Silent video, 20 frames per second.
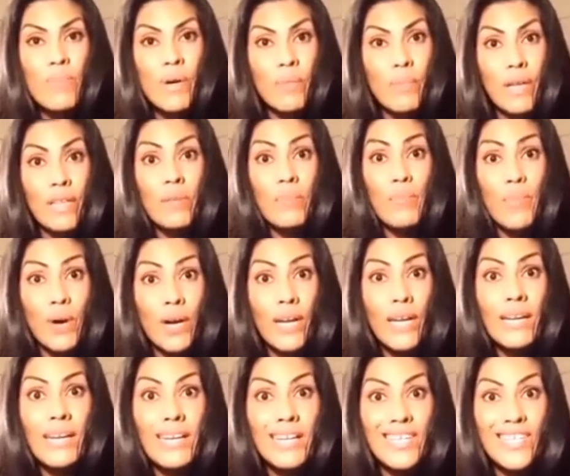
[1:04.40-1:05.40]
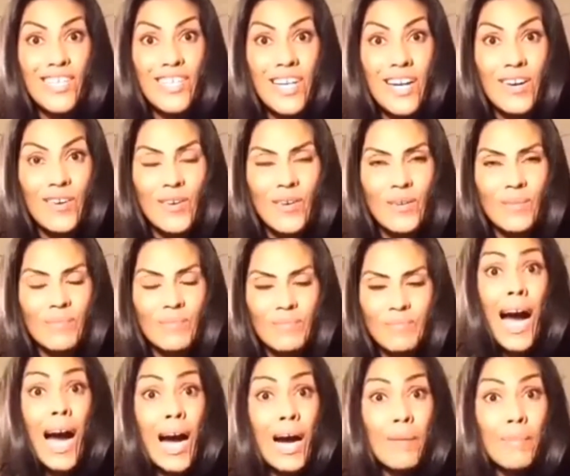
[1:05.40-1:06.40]
but about the brain in general.
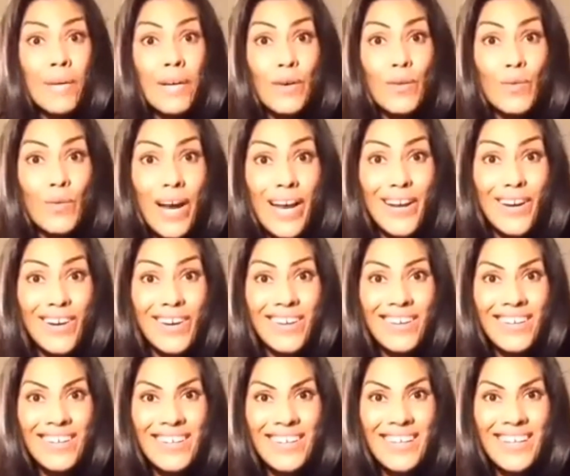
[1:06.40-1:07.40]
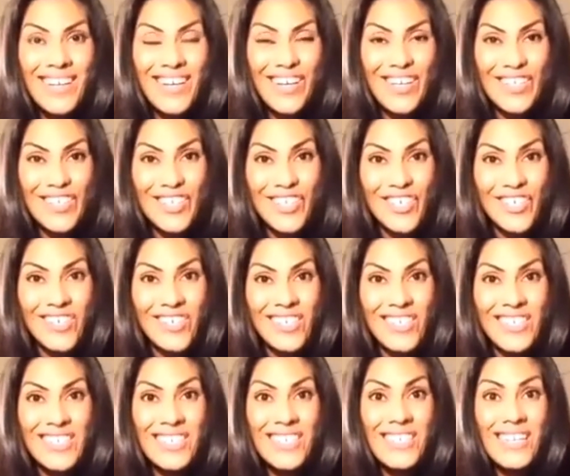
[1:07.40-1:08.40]
I'm a writer, a
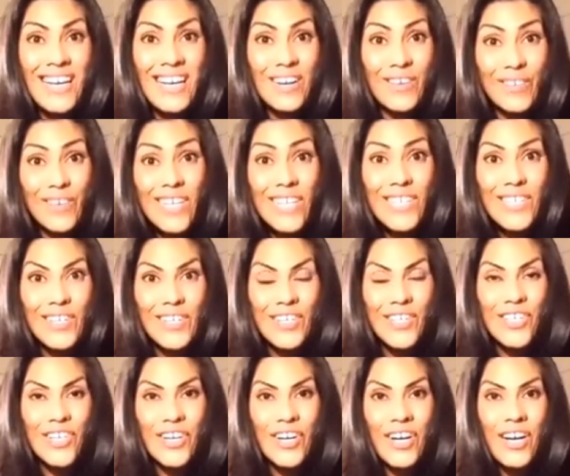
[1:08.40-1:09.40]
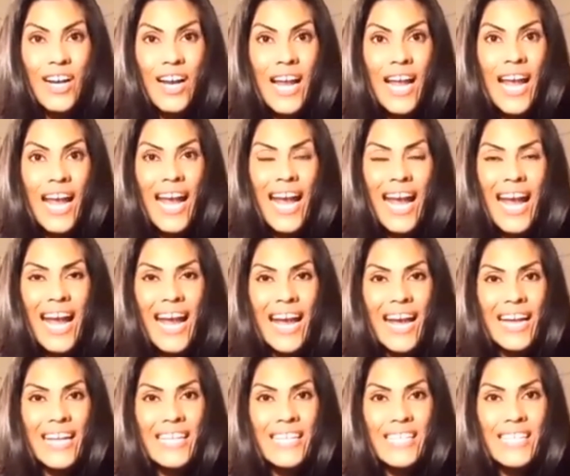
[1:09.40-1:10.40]
journalist, and a researcher,
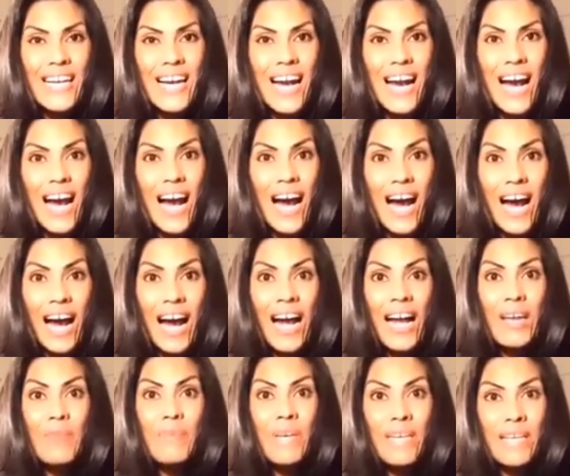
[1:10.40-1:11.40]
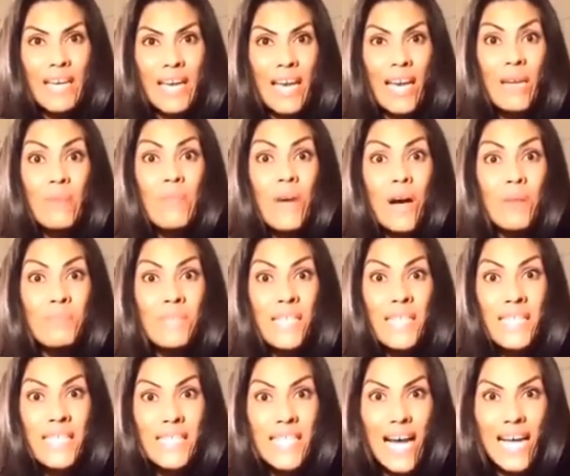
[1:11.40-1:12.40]
and I became
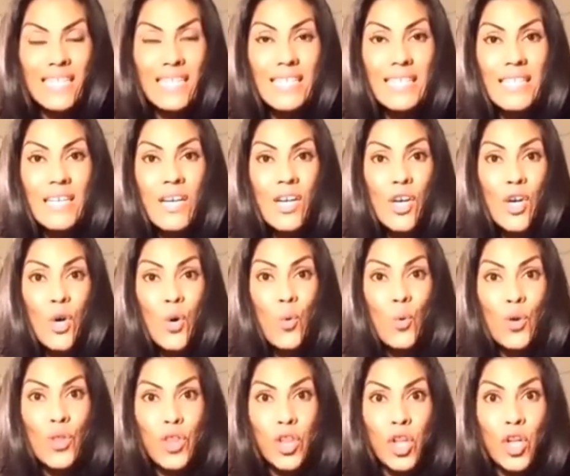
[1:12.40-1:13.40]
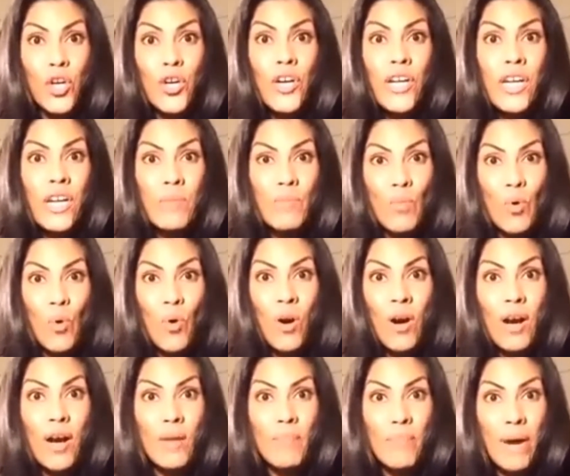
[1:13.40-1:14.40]
obsessed with learning
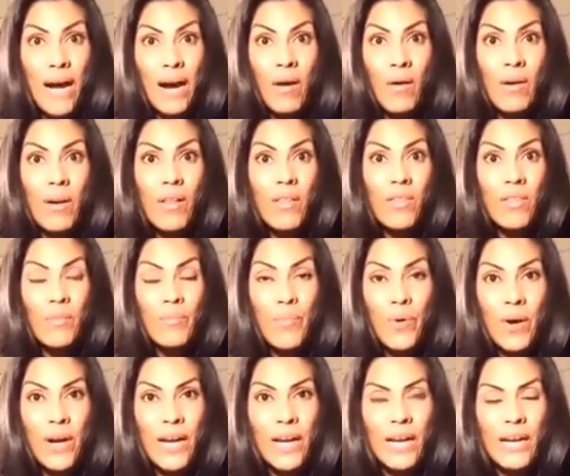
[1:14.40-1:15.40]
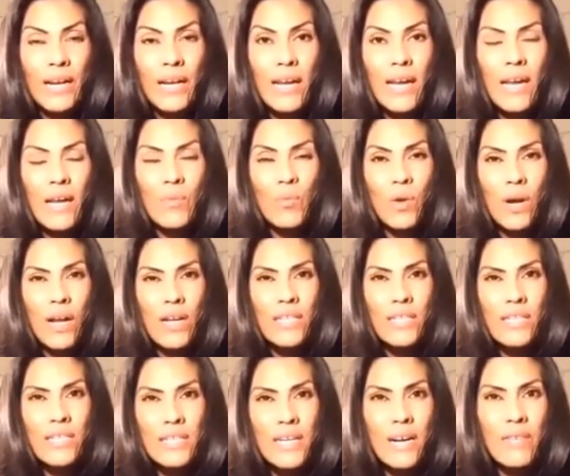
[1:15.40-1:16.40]
more about the brain. And what I
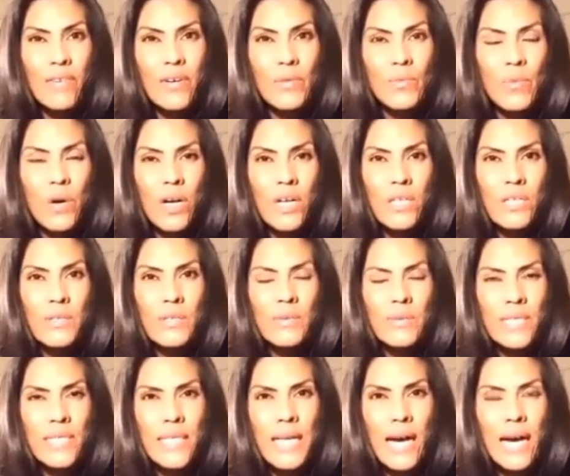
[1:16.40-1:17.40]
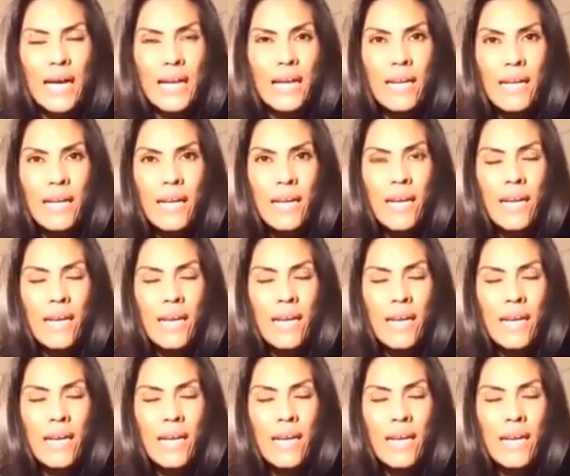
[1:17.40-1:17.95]
discovered was that